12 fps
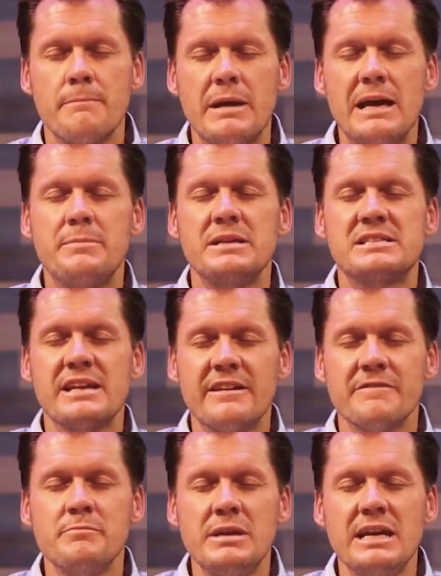May it be
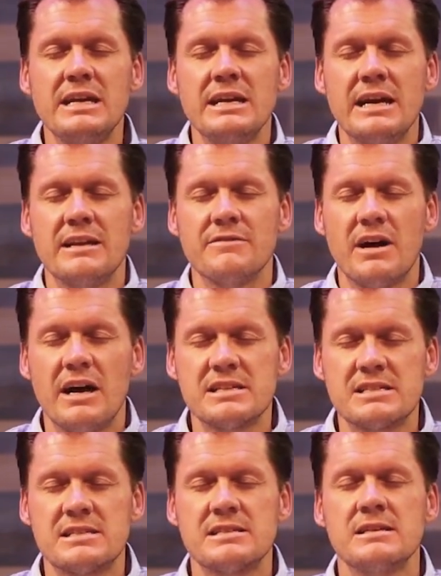said of me and of
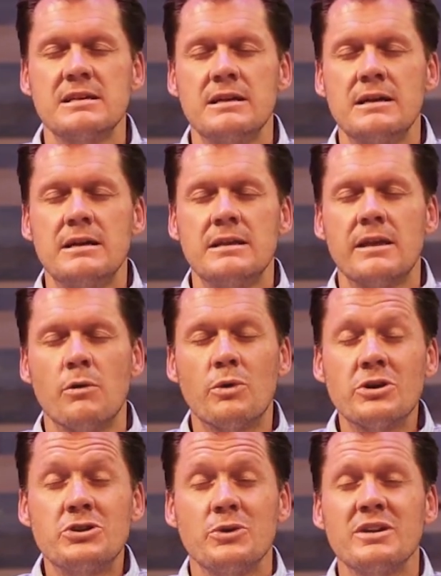us that
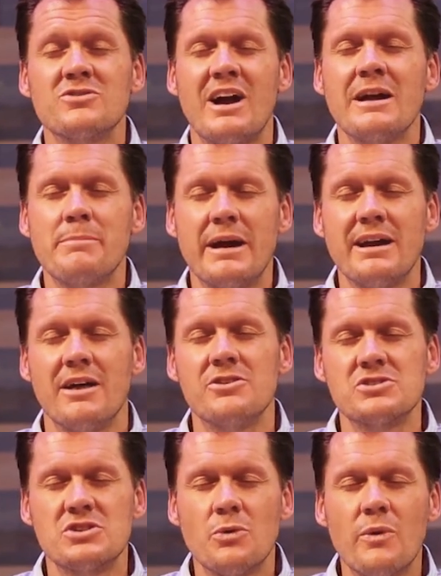we're doing right by
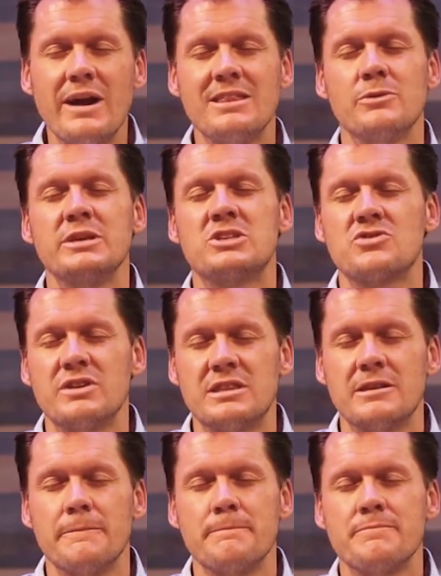others in the way that we
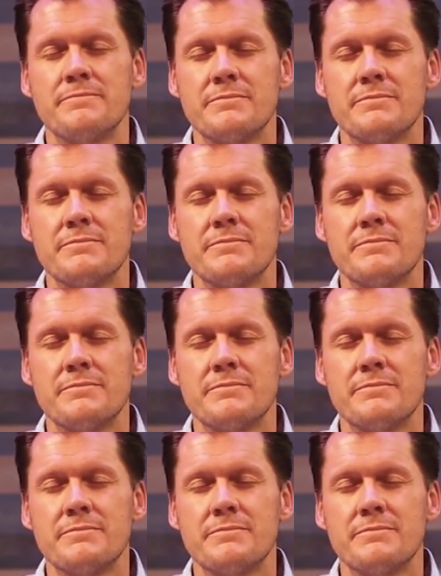treat them.